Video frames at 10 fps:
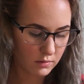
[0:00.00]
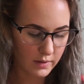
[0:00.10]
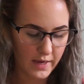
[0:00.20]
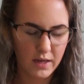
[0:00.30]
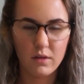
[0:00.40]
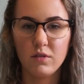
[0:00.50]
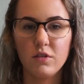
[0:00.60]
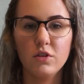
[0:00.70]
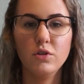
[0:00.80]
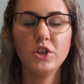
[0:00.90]
like
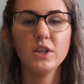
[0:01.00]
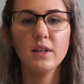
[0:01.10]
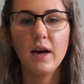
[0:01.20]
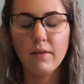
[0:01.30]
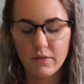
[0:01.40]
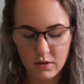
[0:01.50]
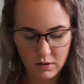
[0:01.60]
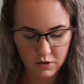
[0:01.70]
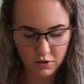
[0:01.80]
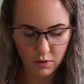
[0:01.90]
solution left,
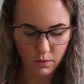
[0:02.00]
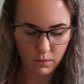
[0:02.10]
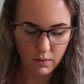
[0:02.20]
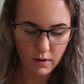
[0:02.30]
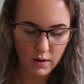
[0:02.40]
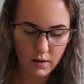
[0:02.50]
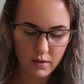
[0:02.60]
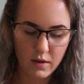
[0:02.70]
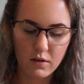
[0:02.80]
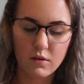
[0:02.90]
so
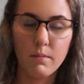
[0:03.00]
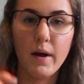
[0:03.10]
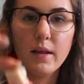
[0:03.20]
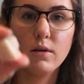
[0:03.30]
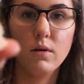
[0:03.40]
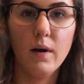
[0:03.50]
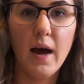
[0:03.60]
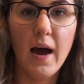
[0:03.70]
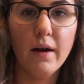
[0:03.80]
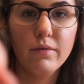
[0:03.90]
these are my little
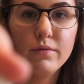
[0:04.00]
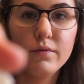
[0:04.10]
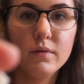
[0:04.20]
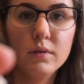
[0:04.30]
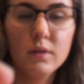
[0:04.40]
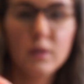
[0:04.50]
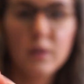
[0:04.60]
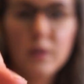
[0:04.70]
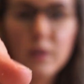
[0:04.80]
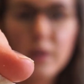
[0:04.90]

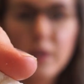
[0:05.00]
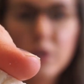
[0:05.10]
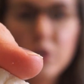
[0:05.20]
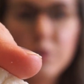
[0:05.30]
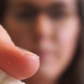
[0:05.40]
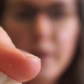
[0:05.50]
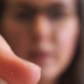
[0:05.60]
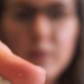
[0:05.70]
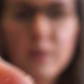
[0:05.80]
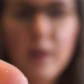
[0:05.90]
1/2-inch
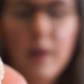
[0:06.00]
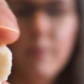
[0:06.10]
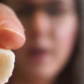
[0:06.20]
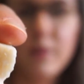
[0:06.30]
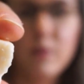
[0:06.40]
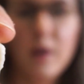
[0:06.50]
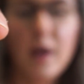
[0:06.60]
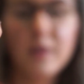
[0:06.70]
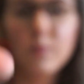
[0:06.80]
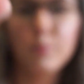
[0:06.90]
bits that I made. They're
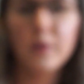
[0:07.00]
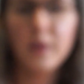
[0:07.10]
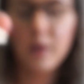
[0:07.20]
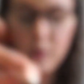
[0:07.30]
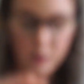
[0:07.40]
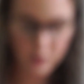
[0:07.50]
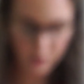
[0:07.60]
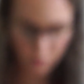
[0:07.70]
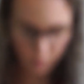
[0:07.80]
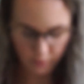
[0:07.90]
not as pretty or
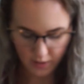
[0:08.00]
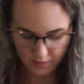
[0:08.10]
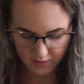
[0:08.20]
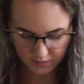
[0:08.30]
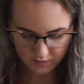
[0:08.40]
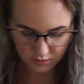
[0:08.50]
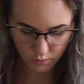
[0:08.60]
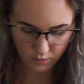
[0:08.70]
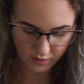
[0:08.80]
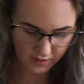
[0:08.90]
cute, but they
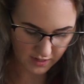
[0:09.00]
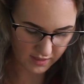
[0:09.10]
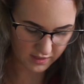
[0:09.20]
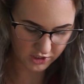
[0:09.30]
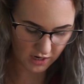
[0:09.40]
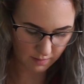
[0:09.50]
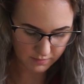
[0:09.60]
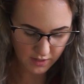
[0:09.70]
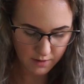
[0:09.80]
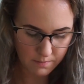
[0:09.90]
still work and get the
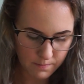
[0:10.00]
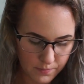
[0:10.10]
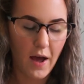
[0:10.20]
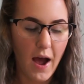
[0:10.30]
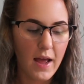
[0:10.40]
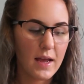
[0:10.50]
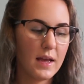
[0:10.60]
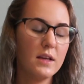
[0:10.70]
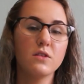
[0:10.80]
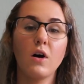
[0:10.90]
job done. That
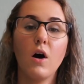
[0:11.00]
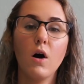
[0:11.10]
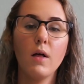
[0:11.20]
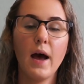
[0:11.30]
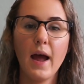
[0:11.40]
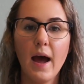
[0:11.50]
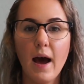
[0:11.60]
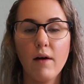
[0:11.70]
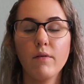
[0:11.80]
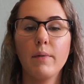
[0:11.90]
is all I
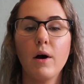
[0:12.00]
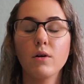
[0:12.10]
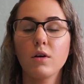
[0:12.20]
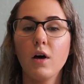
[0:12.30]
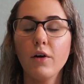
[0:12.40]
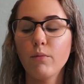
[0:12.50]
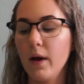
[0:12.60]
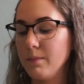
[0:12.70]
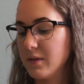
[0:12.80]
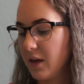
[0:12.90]
have about cloth
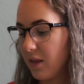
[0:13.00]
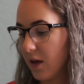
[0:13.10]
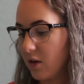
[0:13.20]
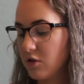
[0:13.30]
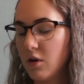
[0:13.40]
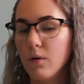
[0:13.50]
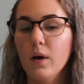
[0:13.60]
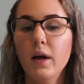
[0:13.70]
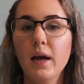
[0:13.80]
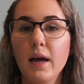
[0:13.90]
wipes, I think.
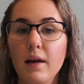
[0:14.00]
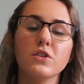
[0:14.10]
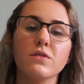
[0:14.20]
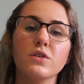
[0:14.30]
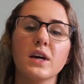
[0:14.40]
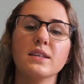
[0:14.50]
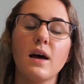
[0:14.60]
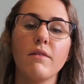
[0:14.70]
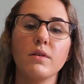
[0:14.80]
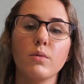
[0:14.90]
So if you guys
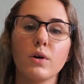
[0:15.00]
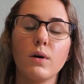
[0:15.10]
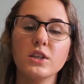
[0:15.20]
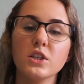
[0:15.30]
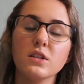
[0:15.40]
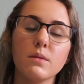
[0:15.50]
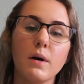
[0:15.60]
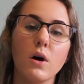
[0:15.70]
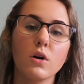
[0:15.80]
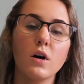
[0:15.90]
have any more questions
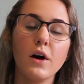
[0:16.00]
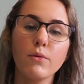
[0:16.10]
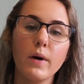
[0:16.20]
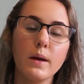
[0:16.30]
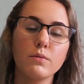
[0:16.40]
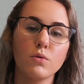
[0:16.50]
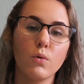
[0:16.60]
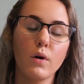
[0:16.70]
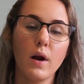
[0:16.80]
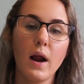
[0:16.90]
about cloth wipes
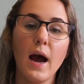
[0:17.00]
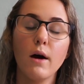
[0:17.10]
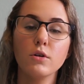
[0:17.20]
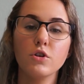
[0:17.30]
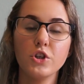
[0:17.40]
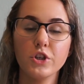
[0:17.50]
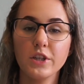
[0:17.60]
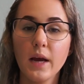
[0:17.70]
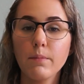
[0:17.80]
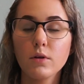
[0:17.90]
or how to do your
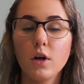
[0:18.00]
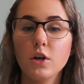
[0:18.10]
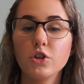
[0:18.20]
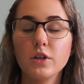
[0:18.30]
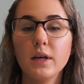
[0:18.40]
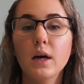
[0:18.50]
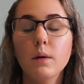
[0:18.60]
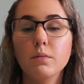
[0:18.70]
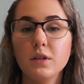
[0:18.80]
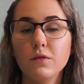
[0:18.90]
diaper laundry,
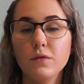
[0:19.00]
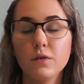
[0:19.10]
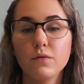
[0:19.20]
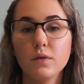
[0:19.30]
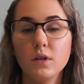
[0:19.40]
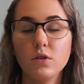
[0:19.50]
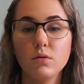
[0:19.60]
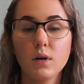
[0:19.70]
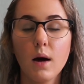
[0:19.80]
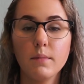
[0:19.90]
please feel free
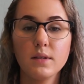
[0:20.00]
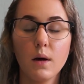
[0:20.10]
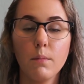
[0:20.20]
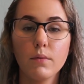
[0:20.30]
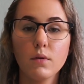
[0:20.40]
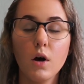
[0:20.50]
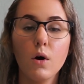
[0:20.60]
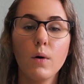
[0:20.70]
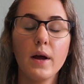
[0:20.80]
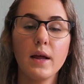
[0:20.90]
to comment down
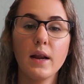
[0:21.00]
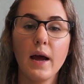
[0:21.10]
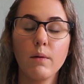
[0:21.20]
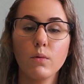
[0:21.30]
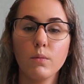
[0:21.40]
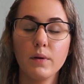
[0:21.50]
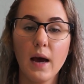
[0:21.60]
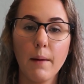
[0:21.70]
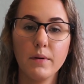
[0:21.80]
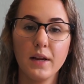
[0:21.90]
below and I will be
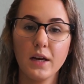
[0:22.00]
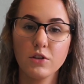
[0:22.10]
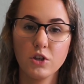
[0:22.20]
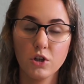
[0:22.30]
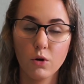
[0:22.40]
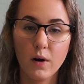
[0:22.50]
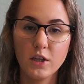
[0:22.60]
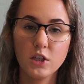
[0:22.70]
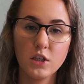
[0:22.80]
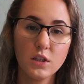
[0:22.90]
happy to answer your
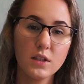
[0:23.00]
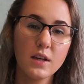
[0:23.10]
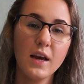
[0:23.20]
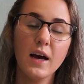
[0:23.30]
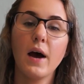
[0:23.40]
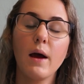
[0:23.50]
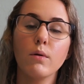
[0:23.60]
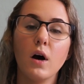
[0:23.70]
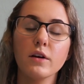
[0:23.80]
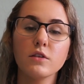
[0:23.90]
questions. I
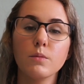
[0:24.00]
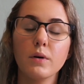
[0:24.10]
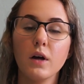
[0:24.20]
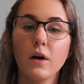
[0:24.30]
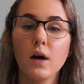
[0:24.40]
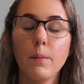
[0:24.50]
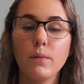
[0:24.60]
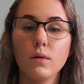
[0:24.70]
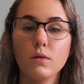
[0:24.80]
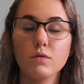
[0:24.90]
will also put a
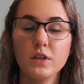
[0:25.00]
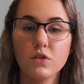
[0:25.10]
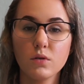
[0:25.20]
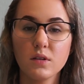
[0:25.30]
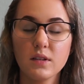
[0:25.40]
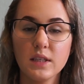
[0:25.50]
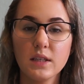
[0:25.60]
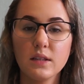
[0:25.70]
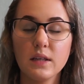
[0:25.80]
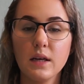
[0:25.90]
couple resource
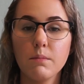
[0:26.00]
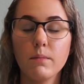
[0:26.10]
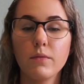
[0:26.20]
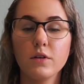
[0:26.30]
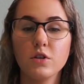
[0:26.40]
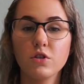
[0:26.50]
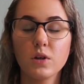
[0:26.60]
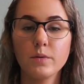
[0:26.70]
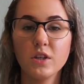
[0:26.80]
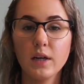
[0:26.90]
links in the
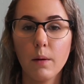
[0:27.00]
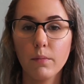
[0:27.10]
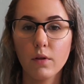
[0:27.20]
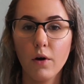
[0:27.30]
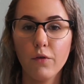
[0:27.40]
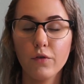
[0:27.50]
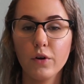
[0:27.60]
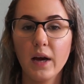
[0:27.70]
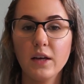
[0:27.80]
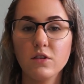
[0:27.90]
description down below for
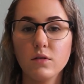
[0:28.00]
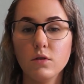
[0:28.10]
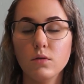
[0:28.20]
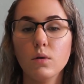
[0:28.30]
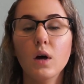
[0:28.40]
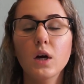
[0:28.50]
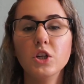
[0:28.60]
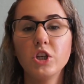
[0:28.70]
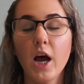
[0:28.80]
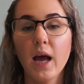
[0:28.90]
you guys to
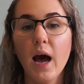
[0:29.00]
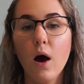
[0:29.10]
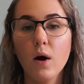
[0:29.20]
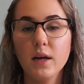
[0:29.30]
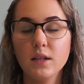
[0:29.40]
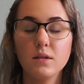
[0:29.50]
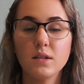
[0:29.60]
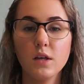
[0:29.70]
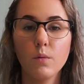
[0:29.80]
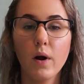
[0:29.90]
check out and
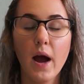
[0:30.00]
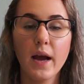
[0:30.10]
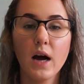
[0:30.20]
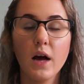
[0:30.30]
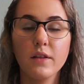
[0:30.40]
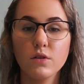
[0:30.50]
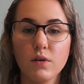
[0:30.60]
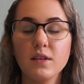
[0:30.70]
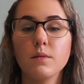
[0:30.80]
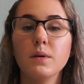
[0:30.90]
see where I got these
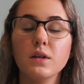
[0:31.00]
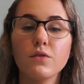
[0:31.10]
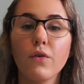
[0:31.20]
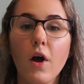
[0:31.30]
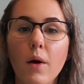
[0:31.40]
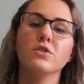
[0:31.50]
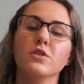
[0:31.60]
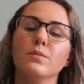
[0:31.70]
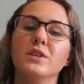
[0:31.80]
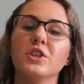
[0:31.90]
recipes from.
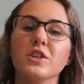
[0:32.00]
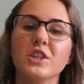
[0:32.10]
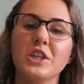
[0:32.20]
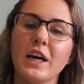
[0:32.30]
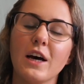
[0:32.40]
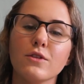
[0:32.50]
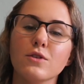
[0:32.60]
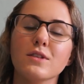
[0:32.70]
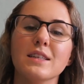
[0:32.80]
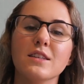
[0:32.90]
So be sure to check out
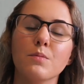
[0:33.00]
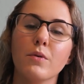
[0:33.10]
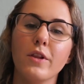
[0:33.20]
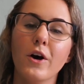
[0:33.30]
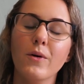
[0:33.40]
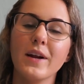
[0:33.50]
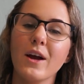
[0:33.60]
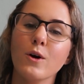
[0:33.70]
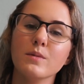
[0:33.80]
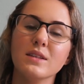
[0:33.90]
those links below, and
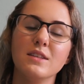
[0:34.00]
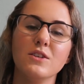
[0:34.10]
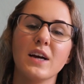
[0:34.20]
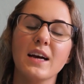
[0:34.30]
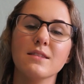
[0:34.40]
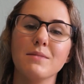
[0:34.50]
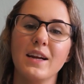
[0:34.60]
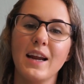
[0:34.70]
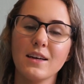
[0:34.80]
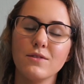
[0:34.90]
I hope to see you guys in
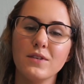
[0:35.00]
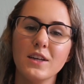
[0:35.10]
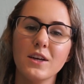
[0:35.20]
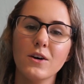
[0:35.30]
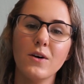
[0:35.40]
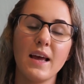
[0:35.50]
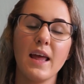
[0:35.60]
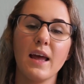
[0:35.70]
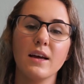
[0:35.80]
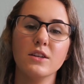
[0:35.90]
my next video,
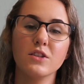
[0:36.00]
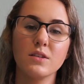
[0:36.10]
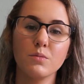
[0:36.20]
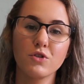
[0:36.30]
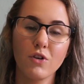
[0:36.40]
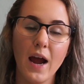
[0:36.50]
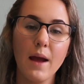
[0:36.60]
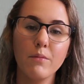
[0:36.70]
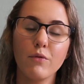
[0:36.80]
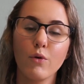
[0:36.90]
and
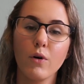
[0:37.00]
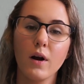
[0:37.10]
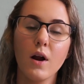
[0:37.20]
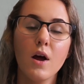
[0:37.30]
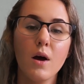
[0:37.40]
subscribe for